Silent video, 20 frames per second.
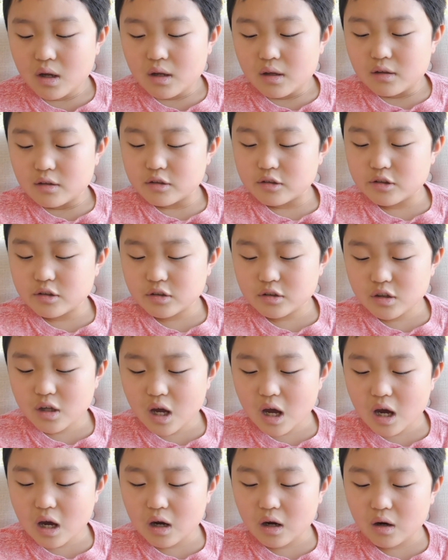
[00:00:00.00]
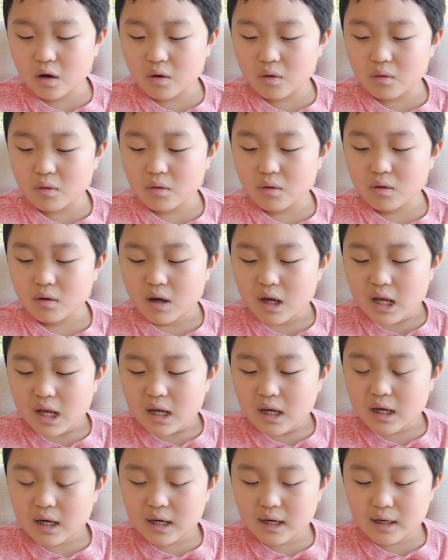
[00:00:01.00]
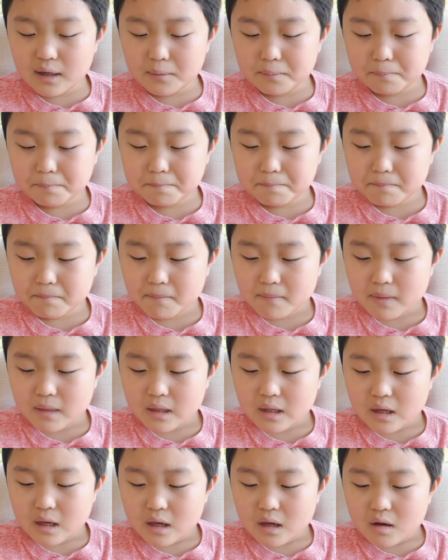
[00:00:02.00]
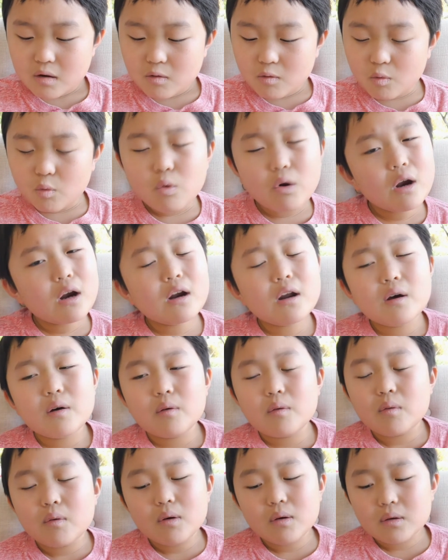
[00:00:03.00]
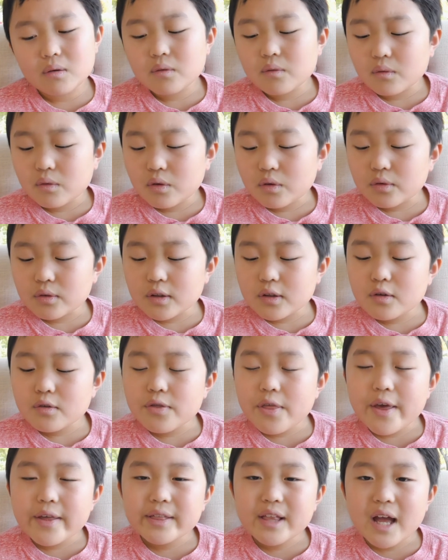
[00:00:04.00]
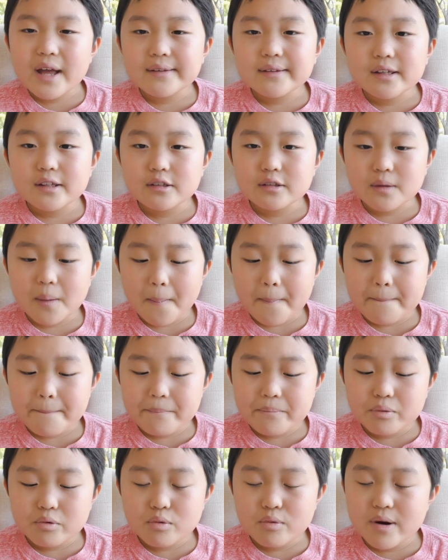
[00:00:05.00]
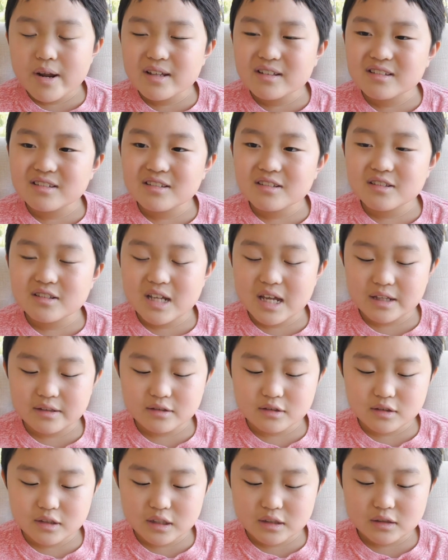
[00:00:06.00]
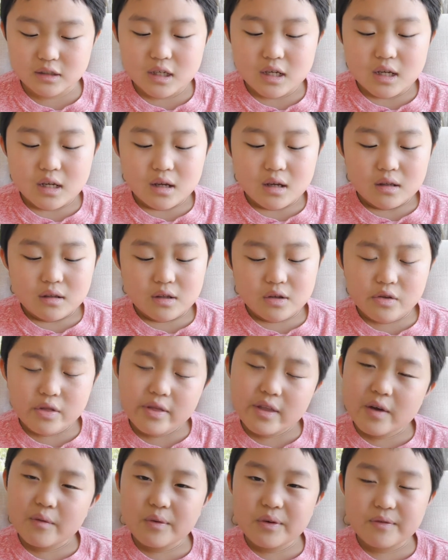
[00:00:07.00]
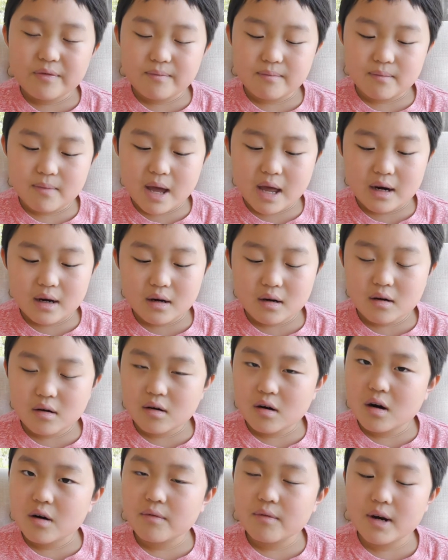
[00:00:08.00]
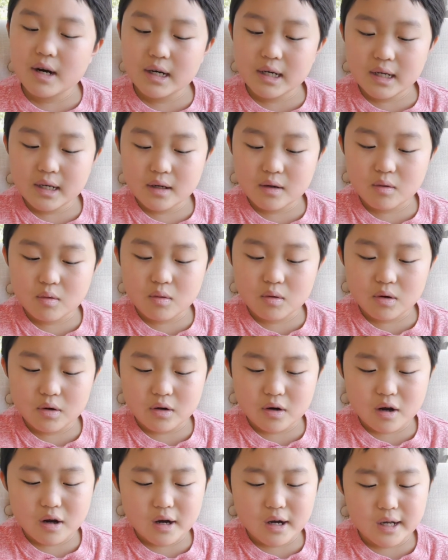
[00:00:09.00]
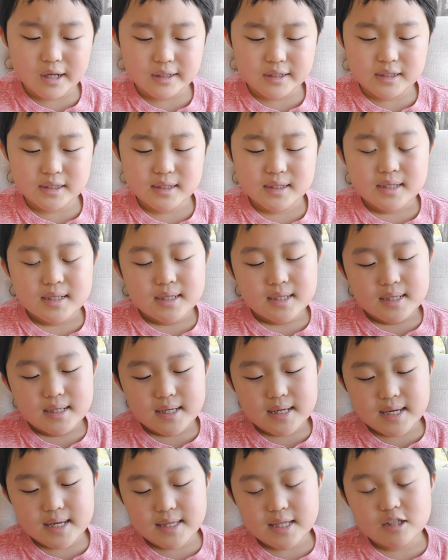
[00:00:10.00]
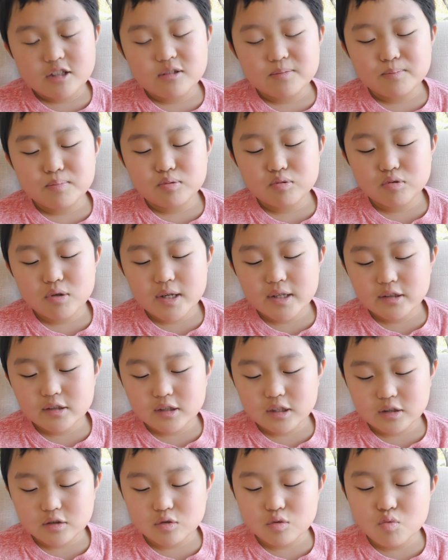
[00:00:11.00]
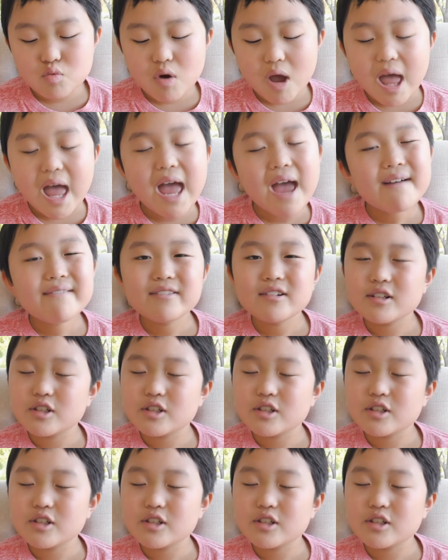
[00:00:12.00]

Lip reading: So, who do you think that this princess is? Do you think that we've met her already or not? And this princess, whoever